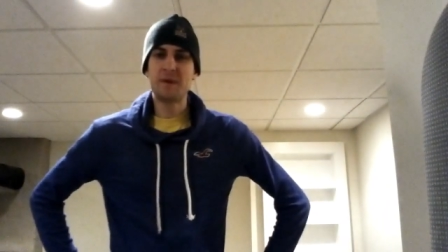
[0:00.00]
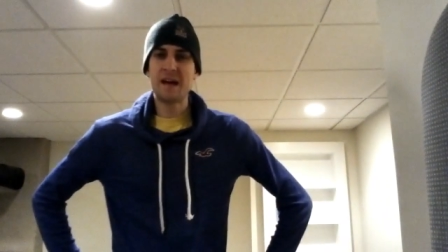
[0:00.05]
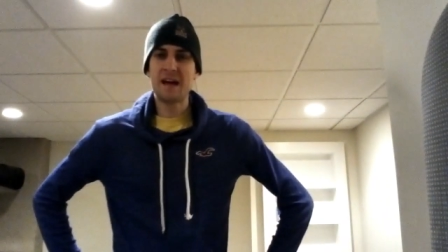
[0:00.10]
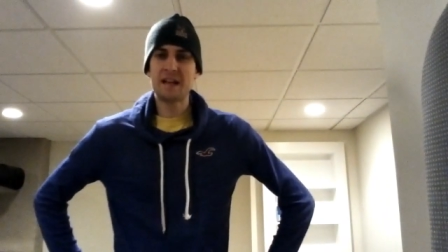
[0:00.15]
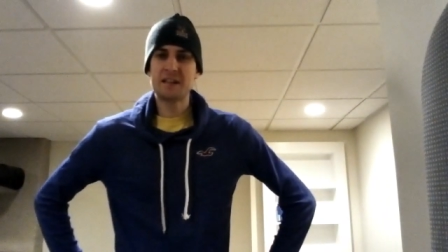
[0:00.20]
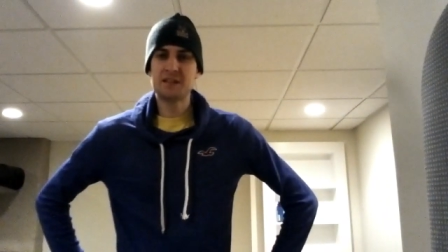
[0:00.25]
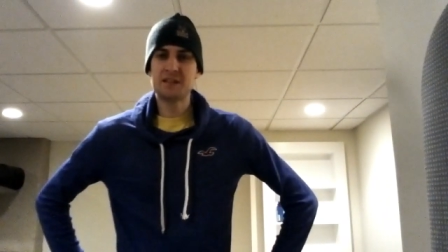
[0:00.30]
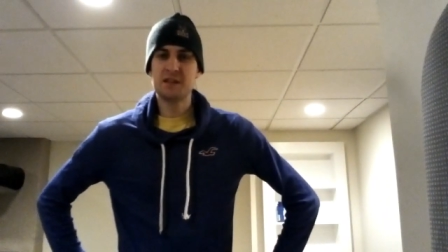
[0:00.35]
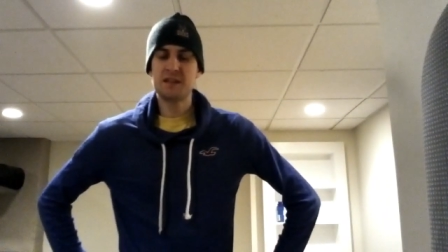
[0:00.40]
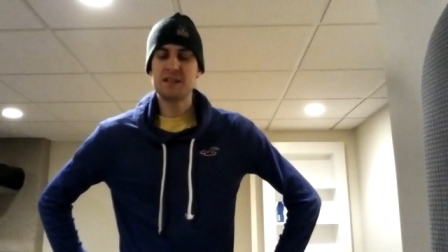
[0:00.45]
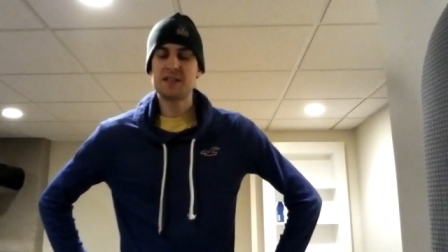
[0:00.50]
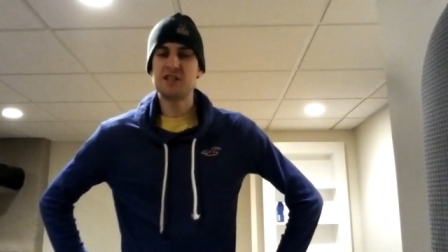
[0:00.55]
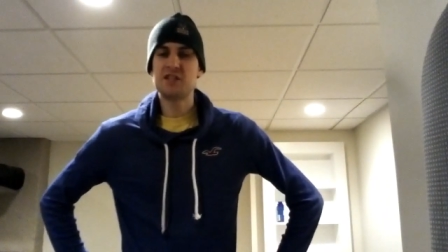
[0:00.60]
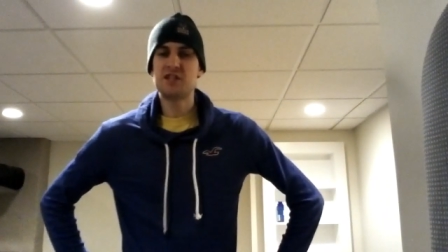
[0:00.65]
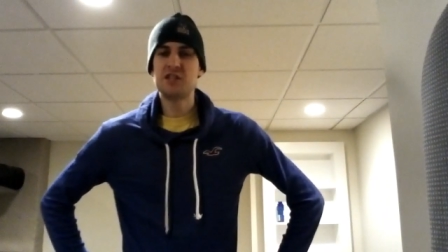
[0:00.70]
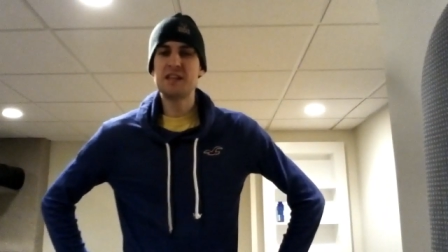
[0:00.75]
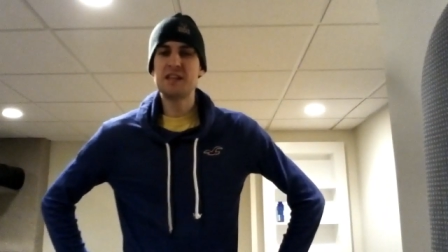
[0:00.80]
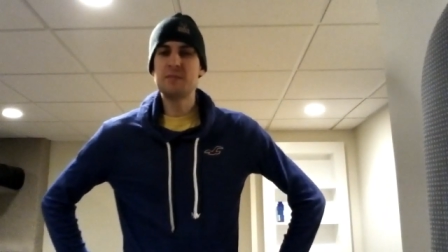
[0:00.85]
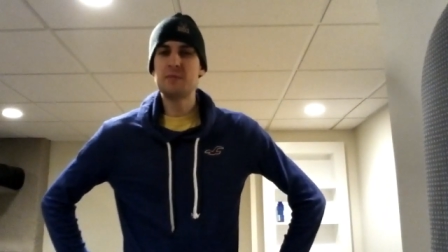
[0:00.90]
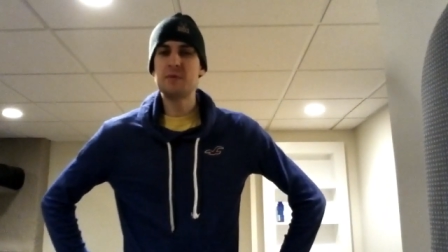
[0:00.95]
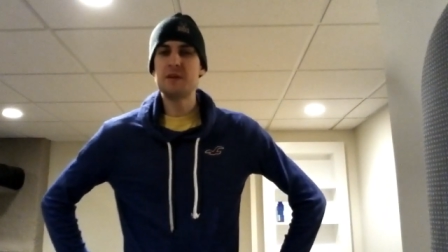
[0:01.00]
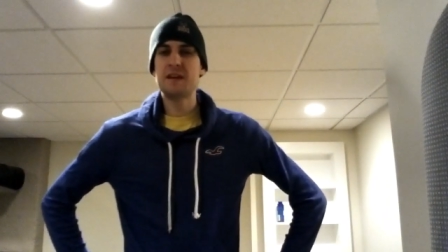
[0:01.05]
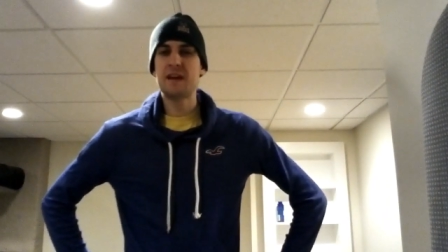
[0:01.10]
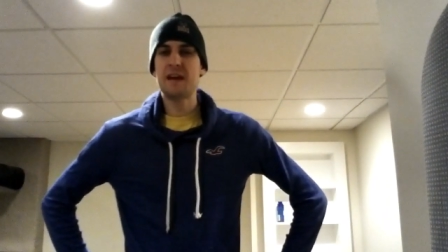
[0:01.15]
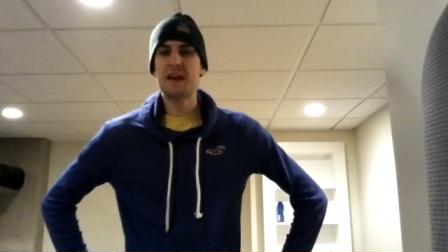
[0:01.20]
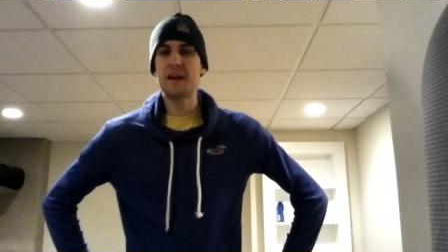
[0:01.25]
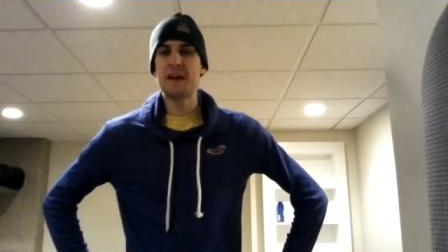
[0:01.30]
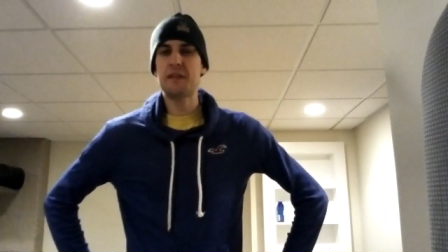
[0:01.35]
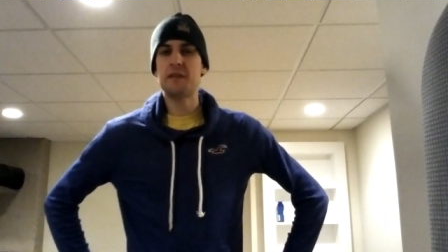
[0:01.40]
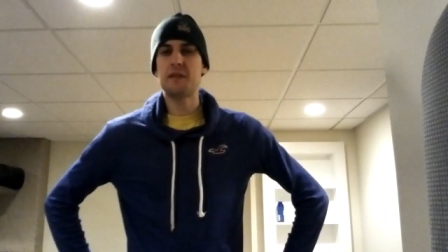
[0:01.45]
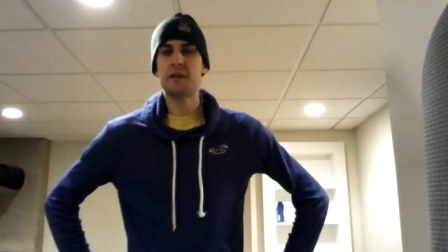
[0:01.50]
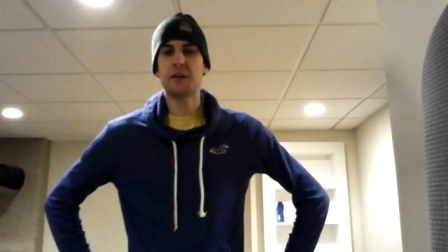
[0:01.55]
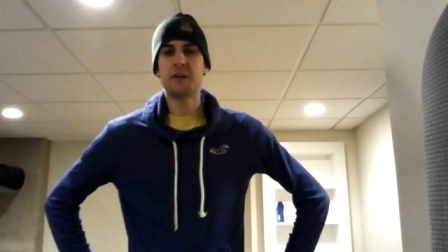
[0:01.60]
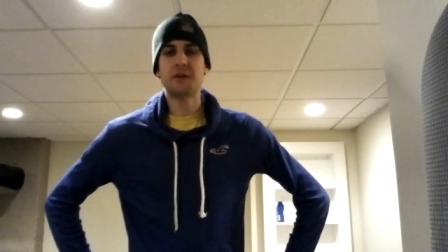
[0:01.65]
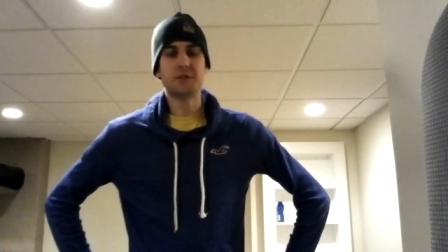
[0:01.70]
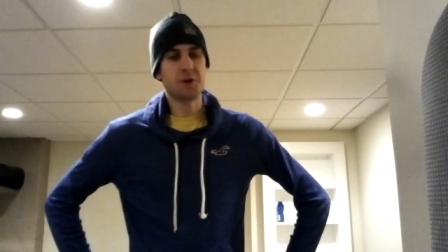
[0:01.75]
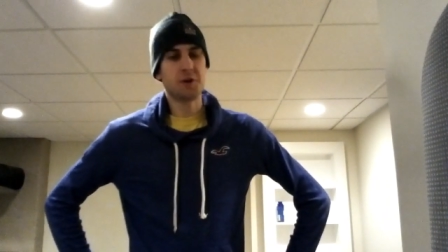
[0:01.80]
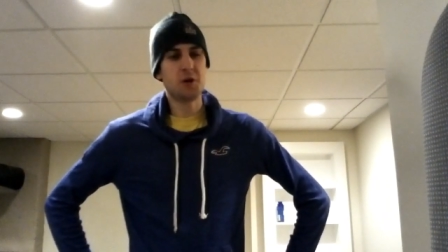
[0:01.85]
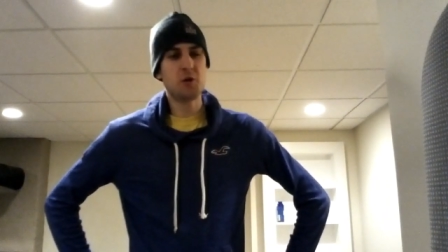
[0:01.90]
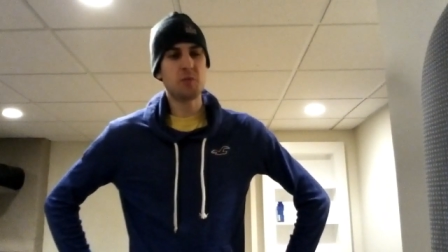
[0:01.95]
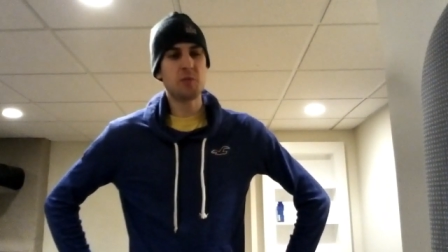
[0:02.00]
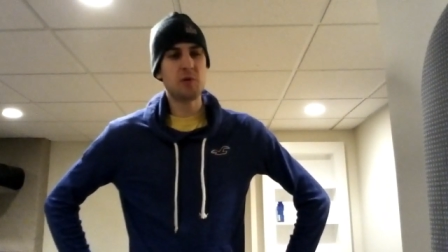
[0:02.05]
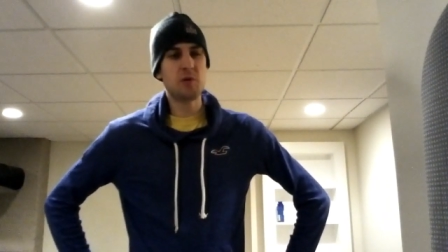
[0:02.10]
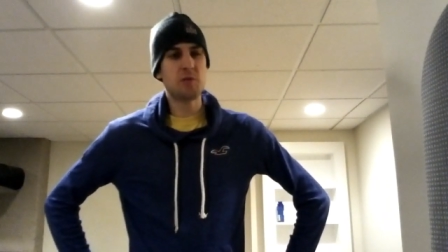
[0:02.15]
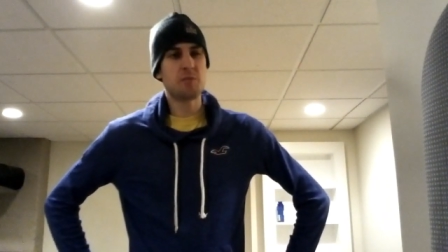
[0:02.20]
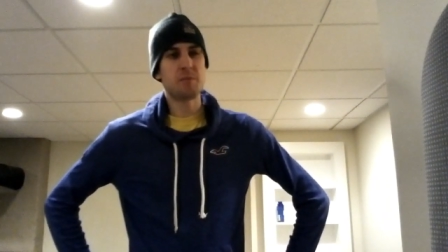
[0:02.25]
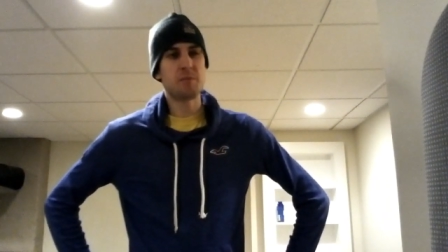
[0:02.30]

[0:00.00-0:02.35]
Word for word: back to the GBA, the Global